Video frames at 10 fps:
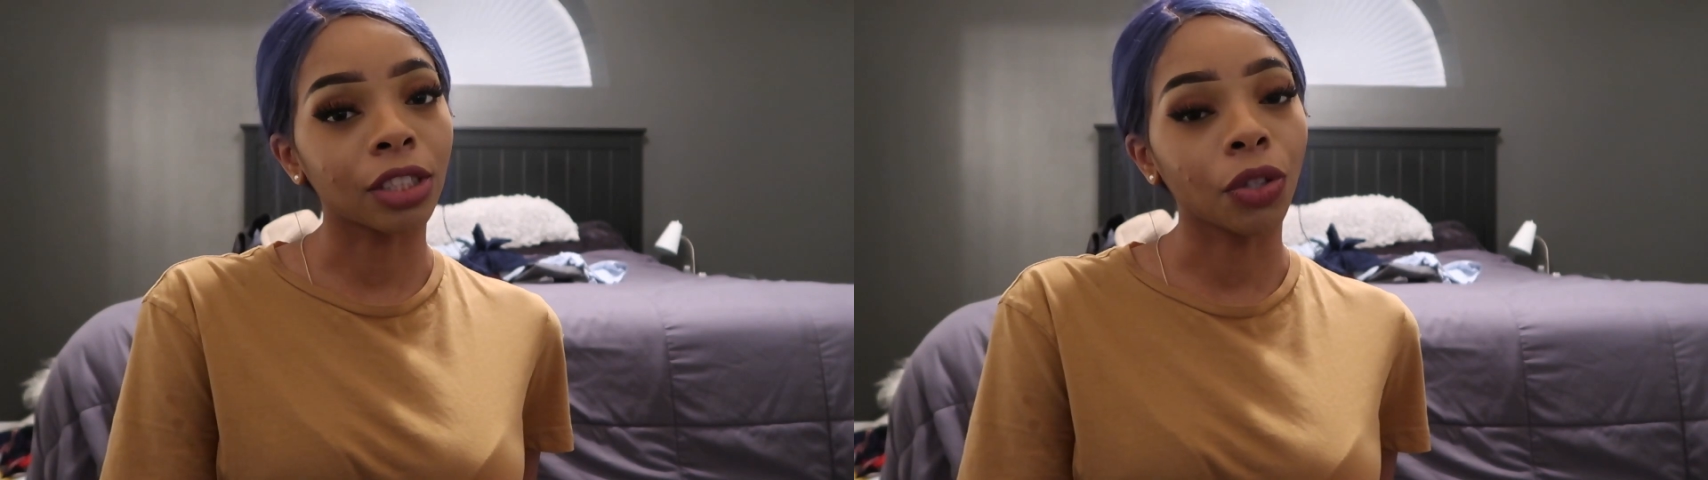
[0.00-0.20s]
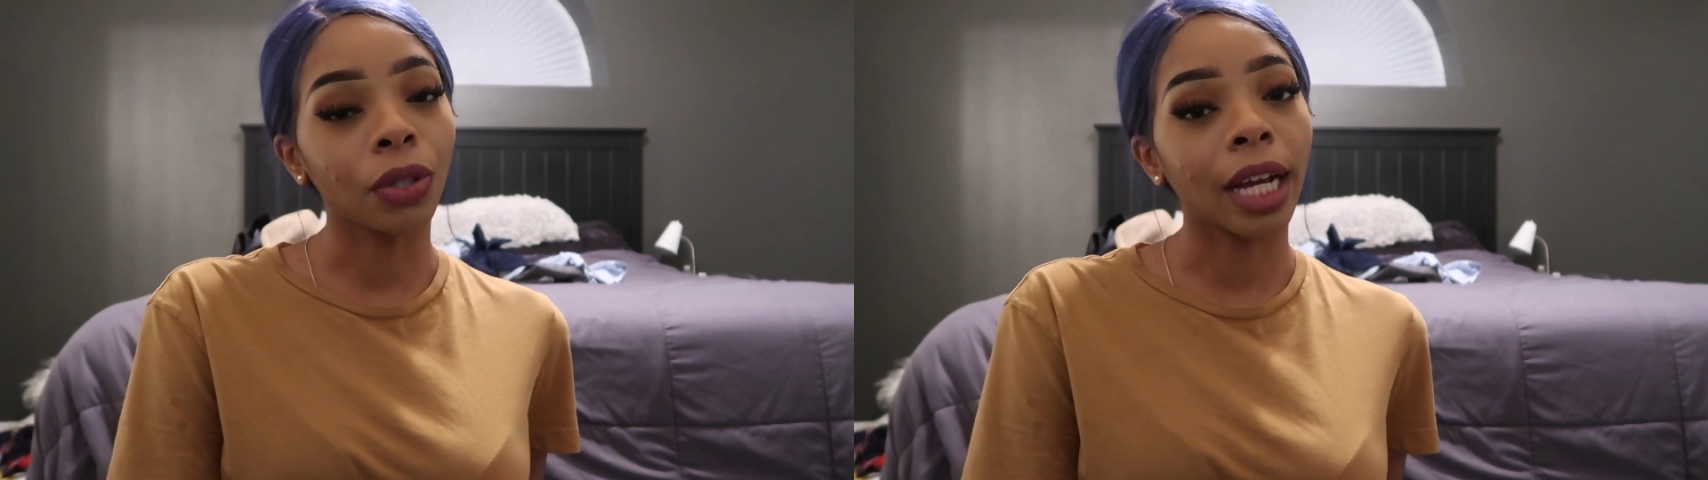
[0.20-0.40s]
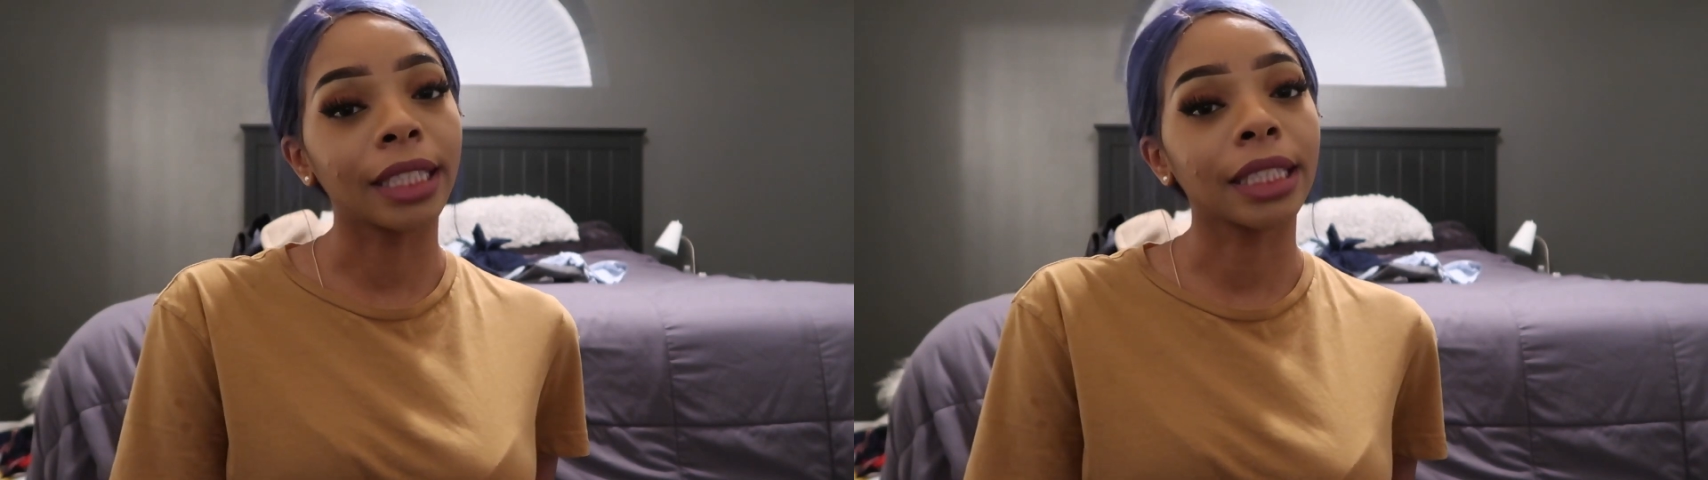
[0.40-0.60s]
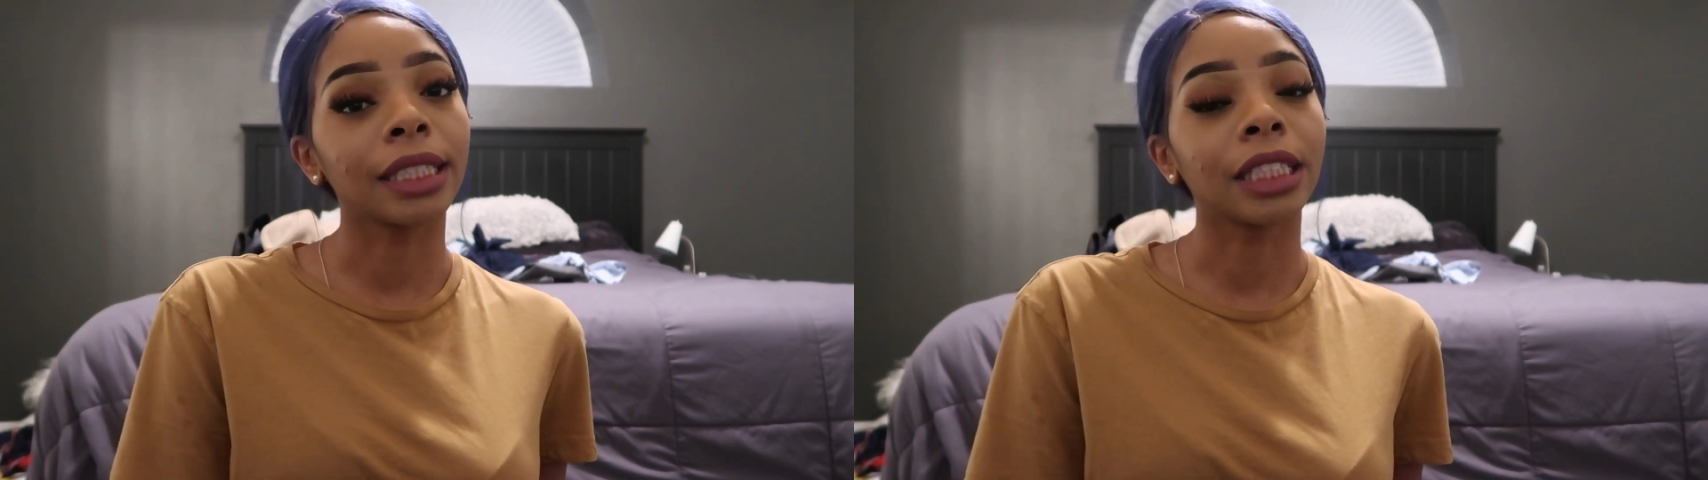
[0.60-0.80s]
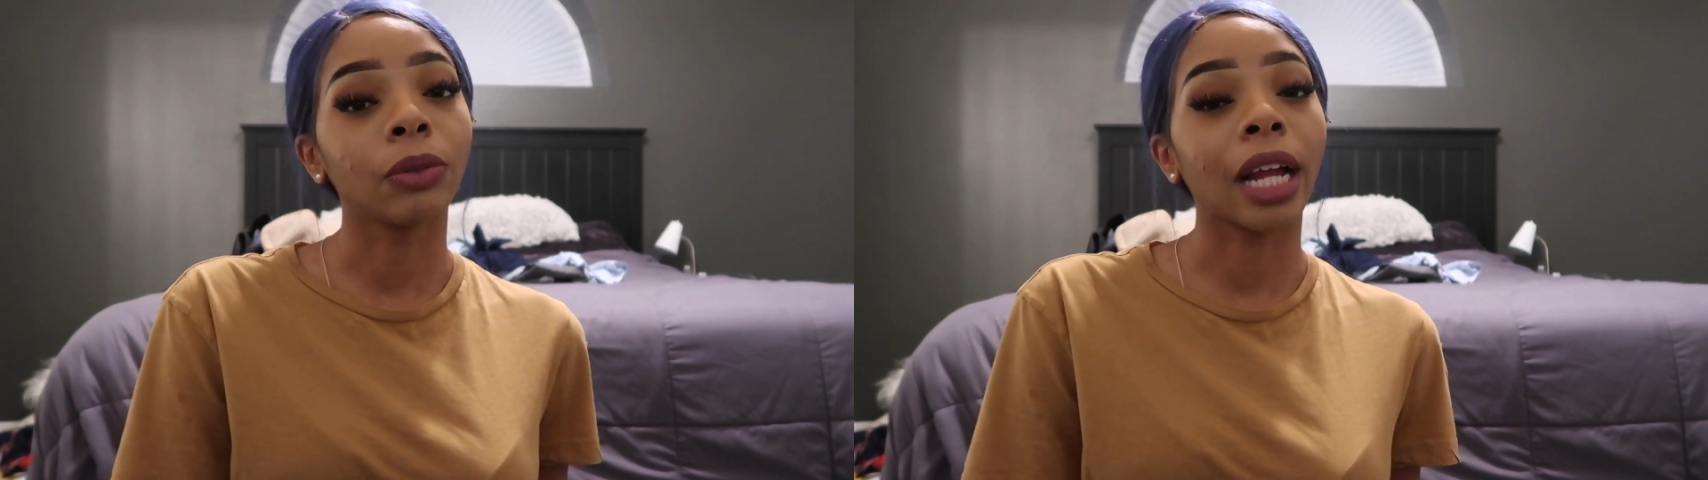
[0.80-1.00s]
so you guys
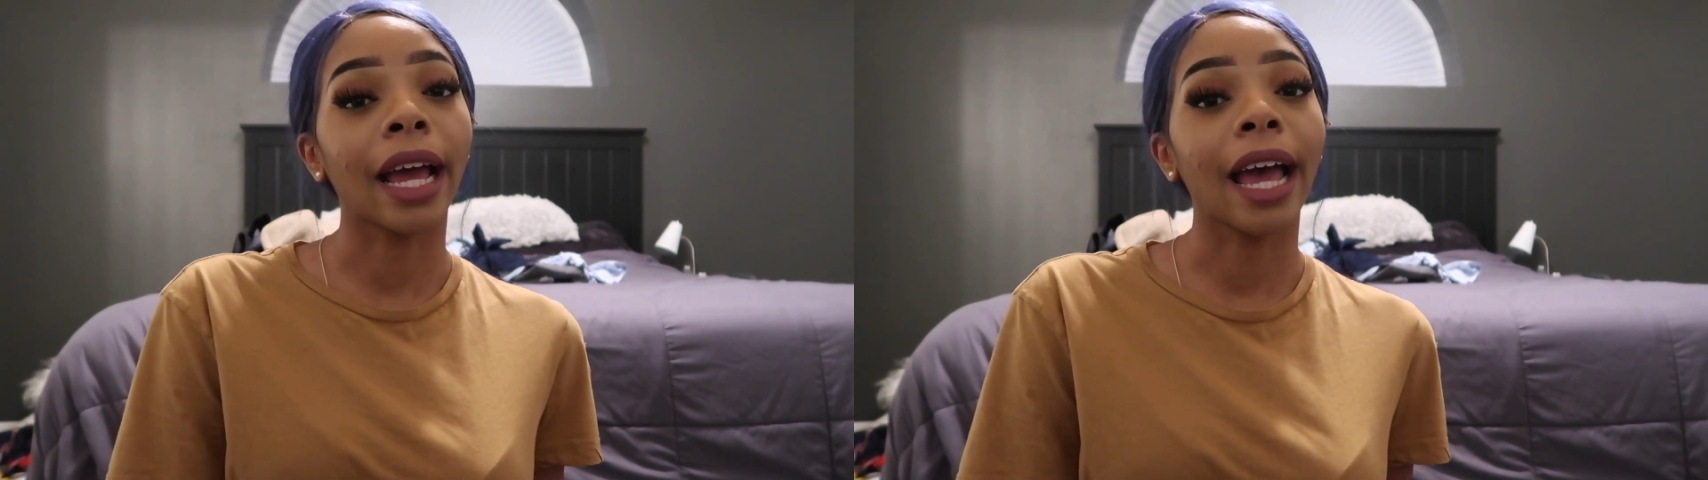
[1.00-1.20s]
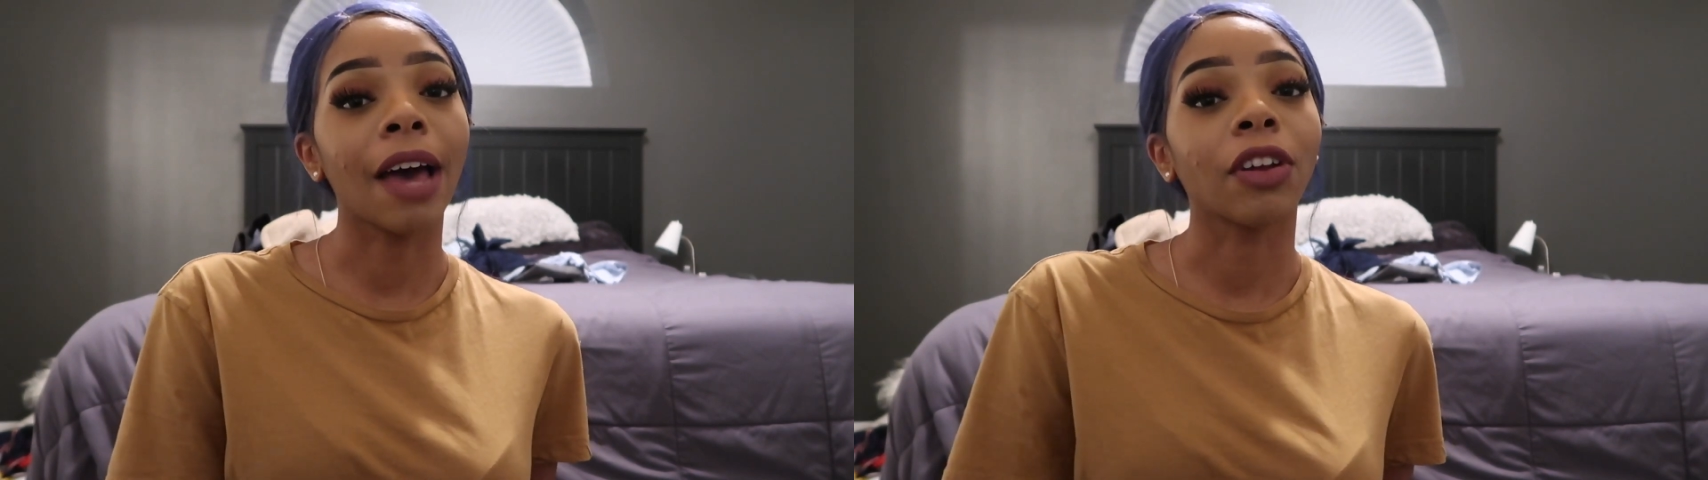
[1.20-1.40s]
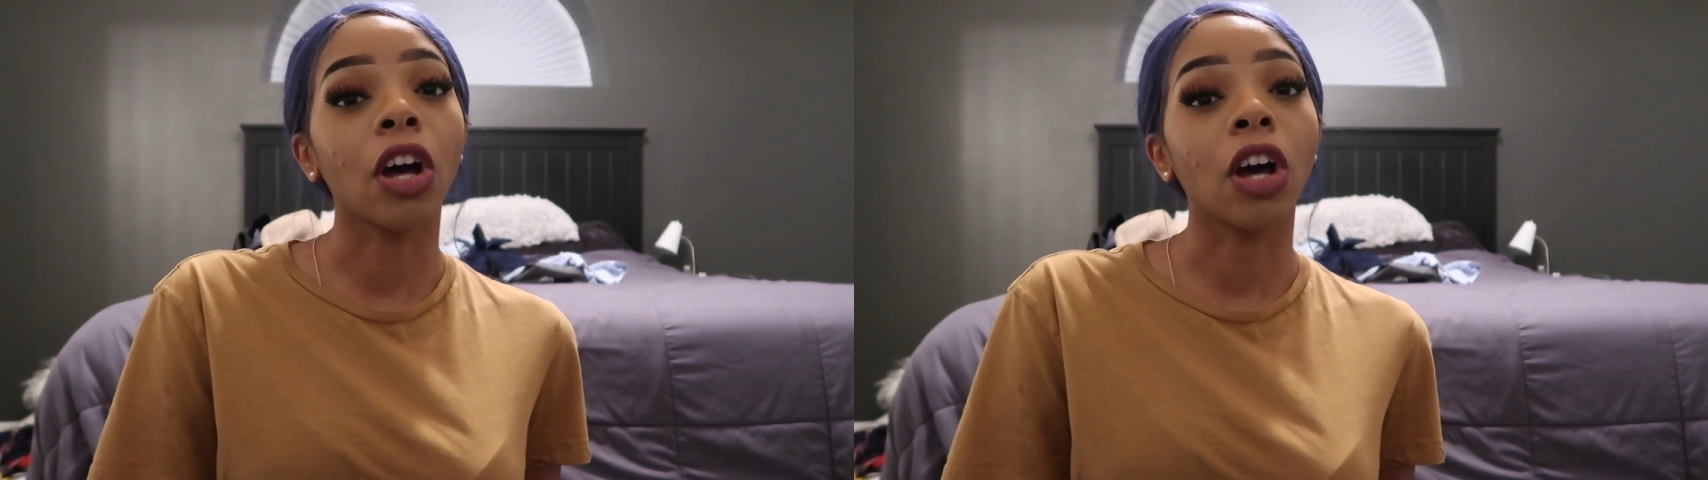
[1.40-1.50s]
can see what I have.